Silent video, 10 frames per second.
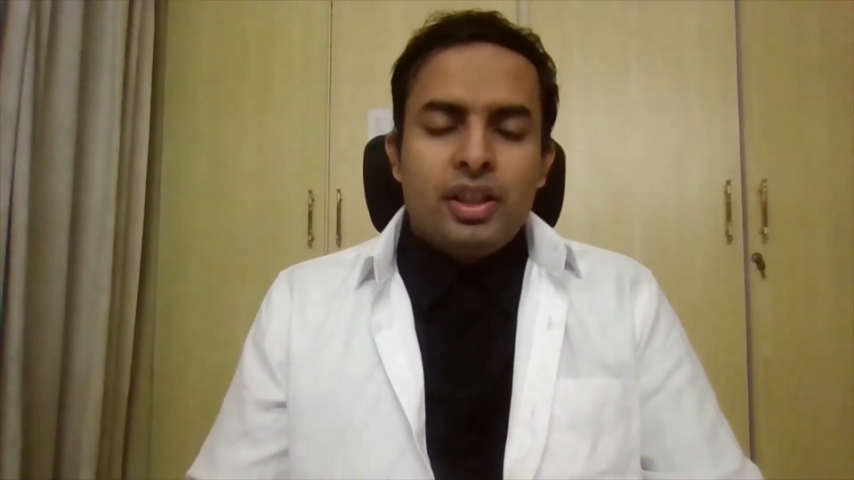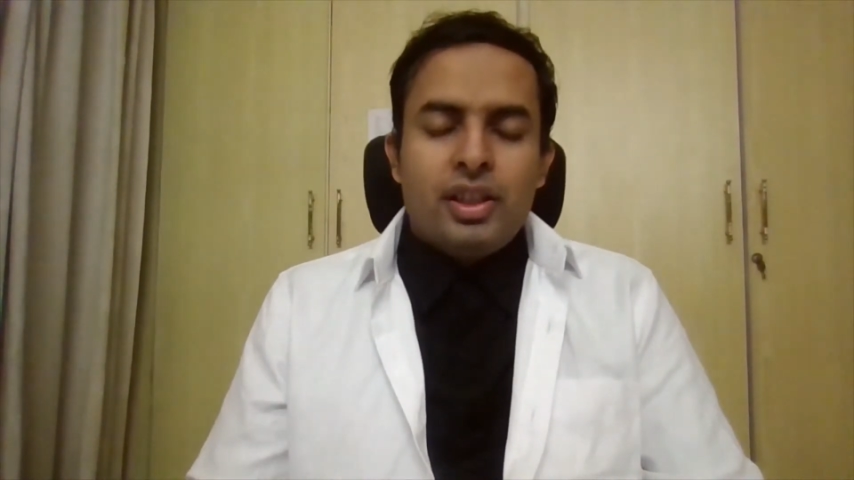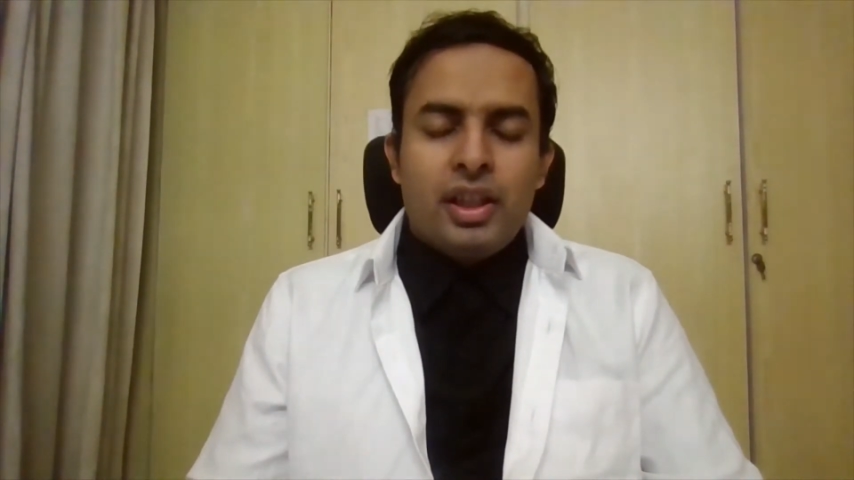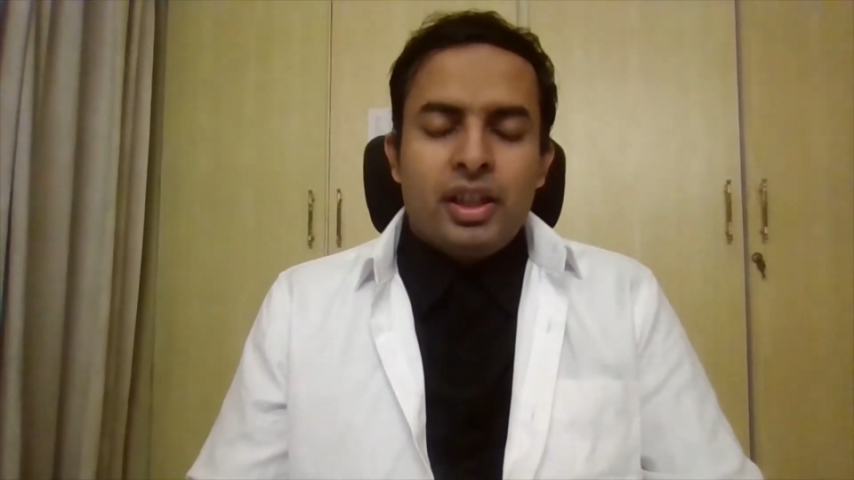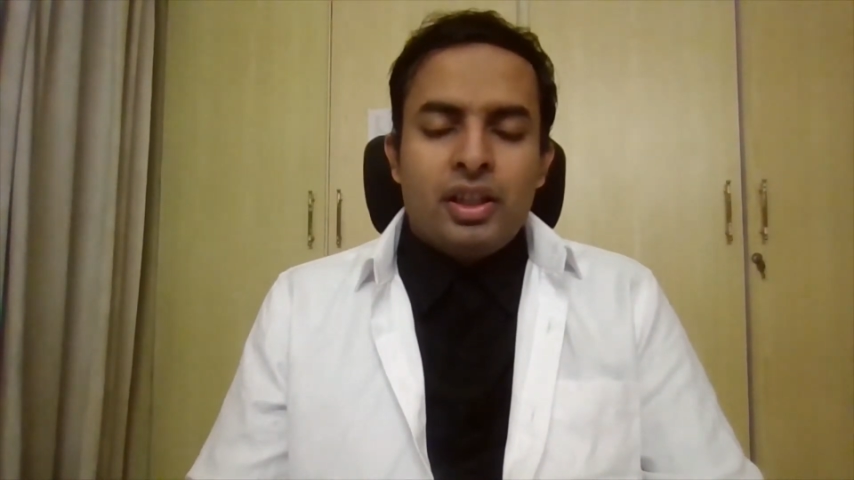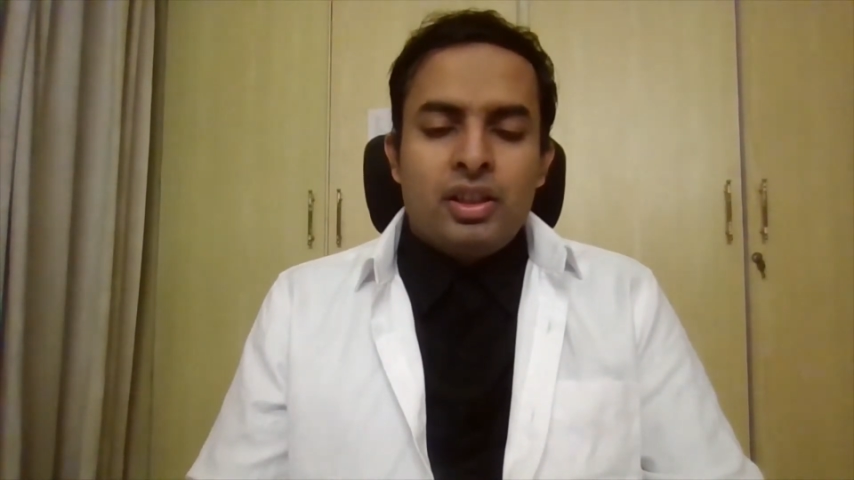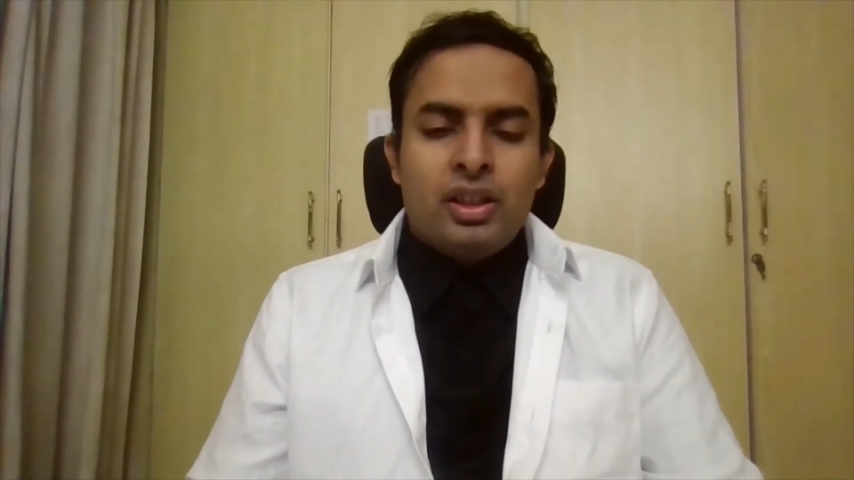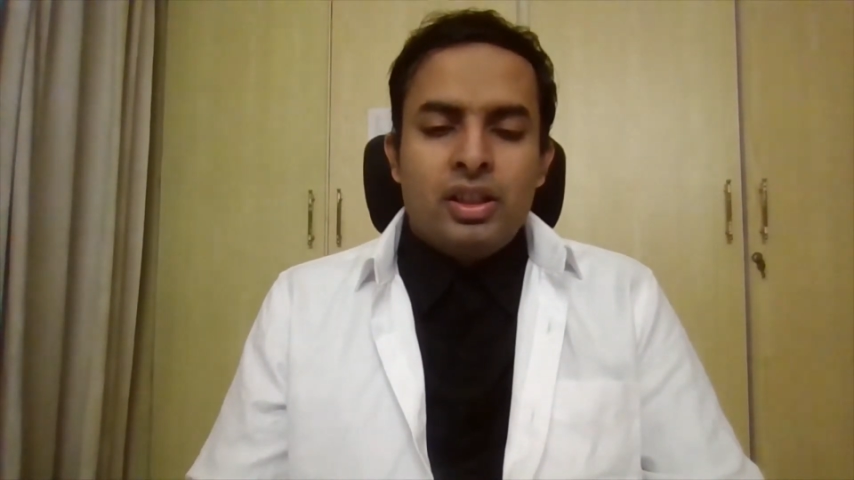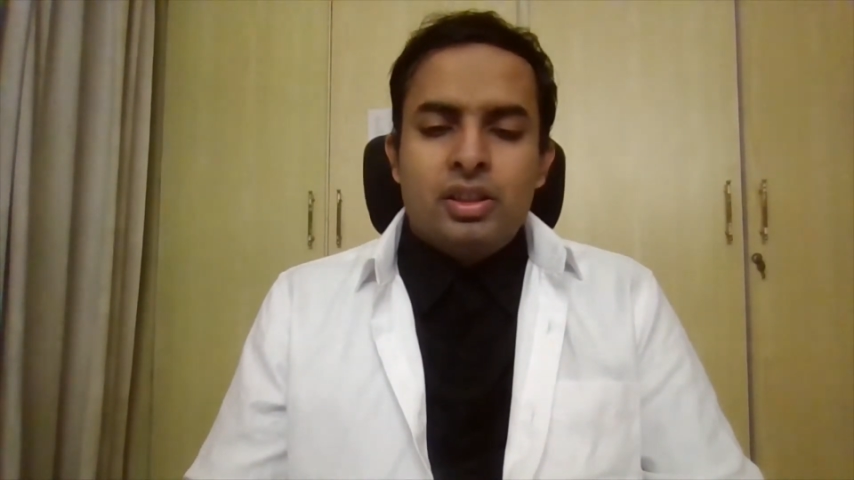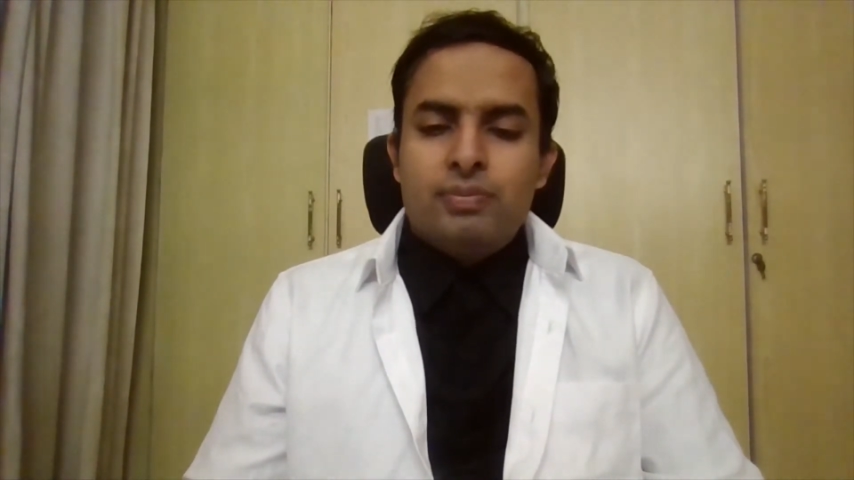they
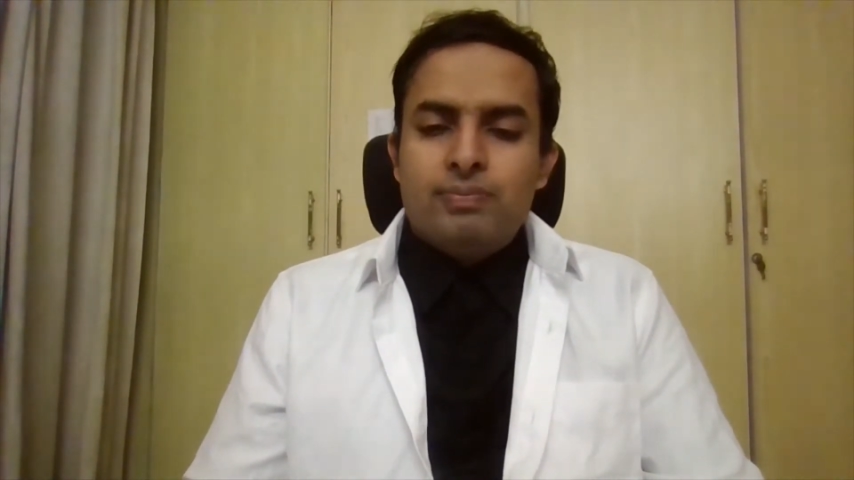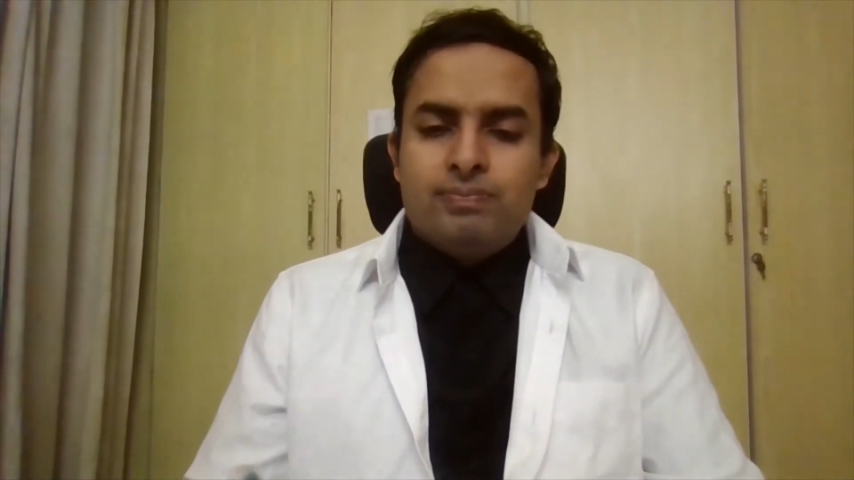are